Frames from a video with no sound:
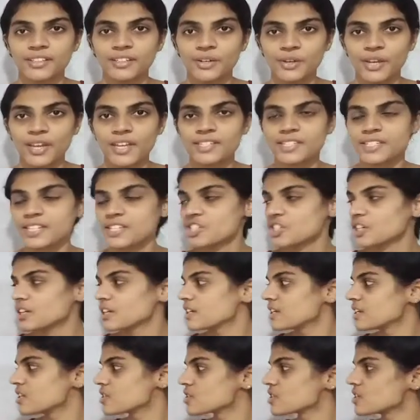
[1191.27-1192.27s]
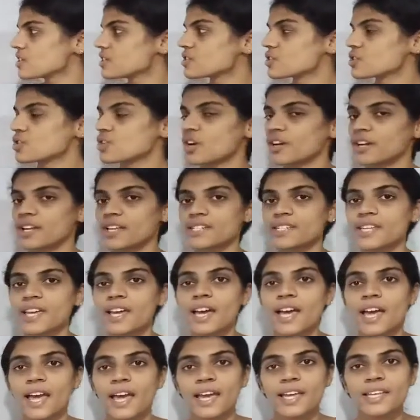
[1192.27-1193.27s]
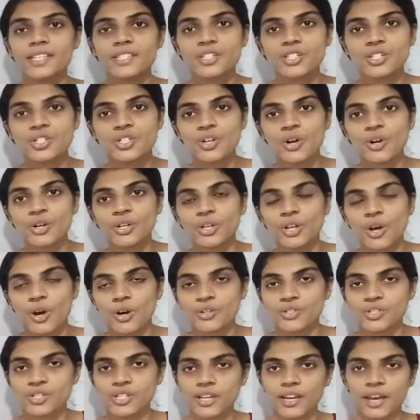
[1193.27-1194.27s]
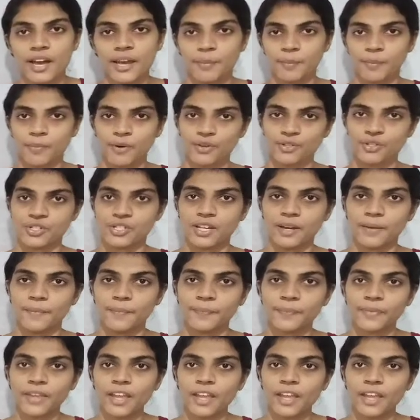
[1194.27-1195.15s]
Okay, such a condition is known as histotoxic hypoxia.